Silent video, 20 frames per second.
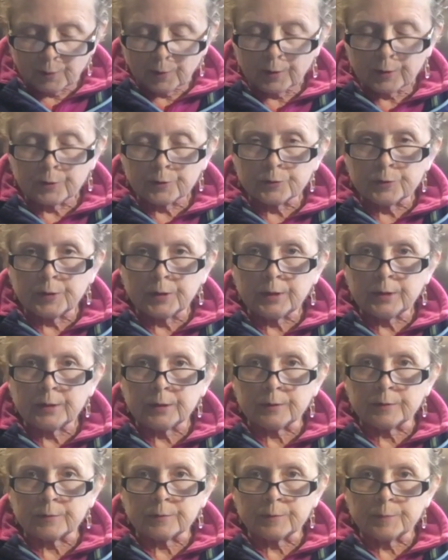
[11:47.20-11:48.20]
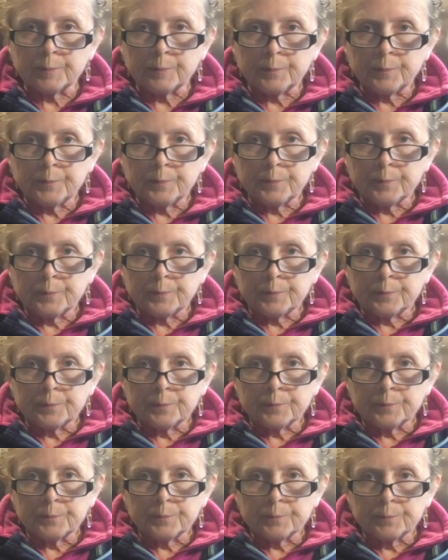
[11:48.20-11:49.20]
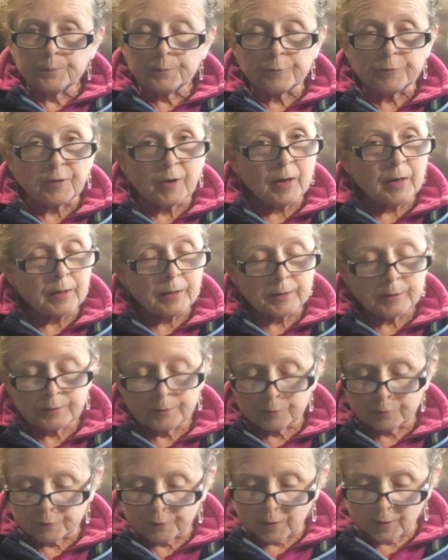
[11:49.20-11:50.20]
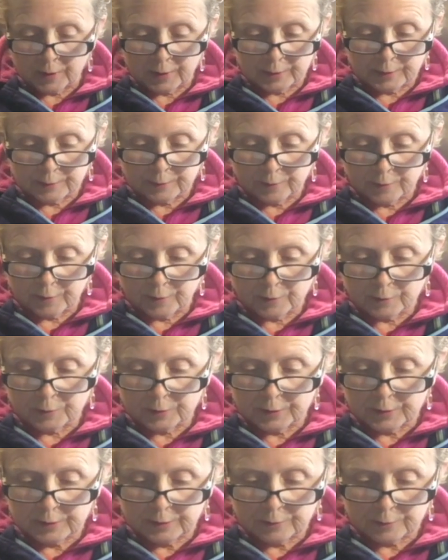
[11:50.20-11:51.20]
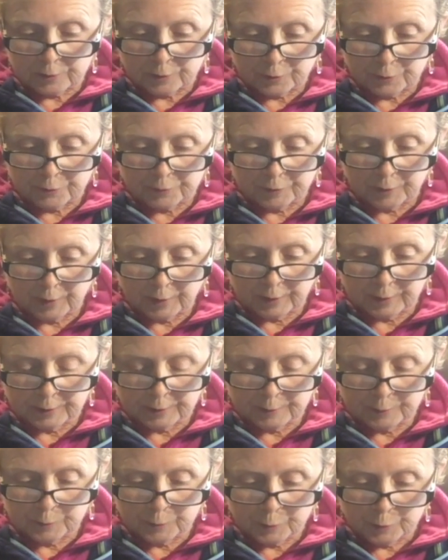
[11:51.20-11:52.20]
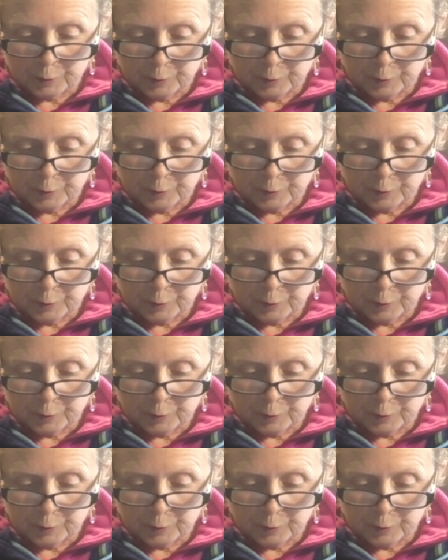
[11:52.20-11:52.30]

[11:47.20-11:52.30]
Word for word: are your knees? Fine, fine. The knees are fine.